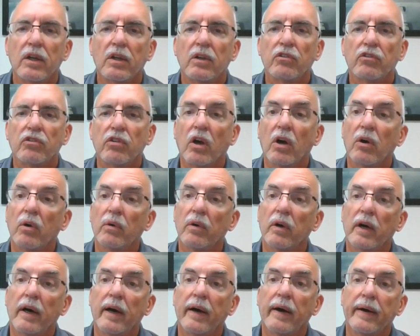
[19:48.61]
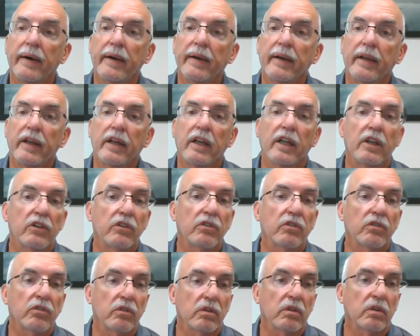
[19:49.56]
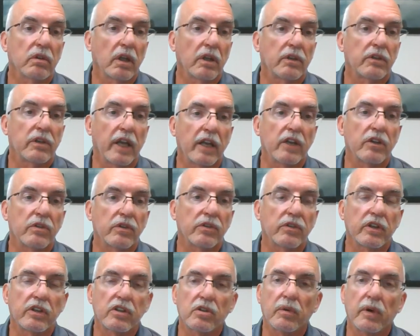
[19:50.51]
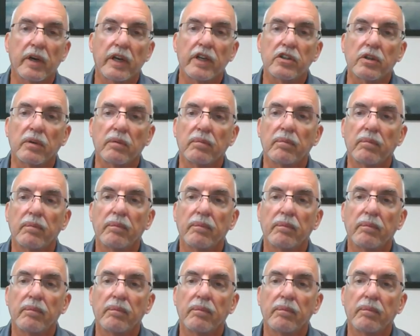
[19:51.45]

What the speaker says: So it is a dangerous situation.